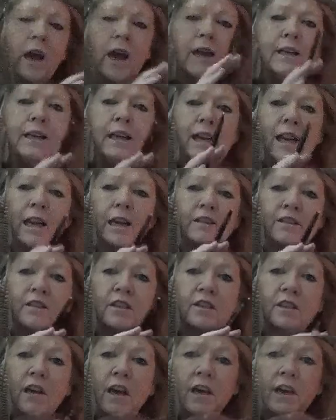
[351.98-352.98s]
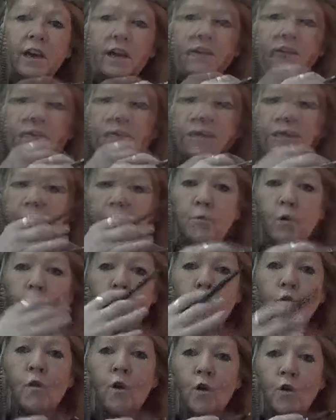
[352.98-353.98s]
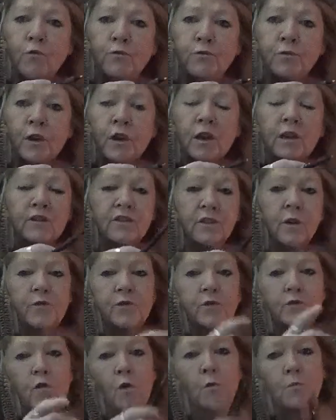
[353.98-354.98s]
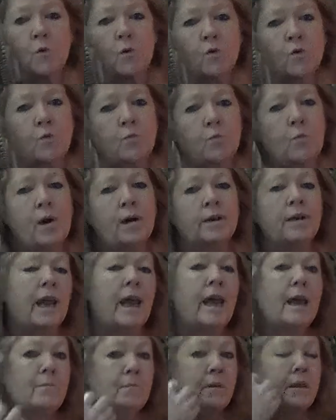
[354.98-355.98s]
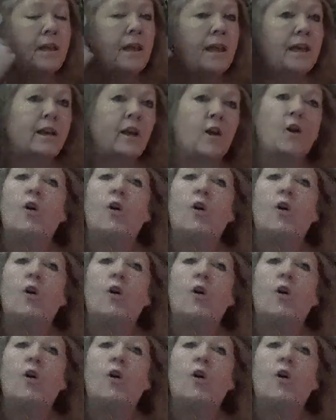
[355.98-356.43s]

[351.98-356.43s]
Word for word: any letter that has there is more there of. Is more. So if you've got more than one M in it,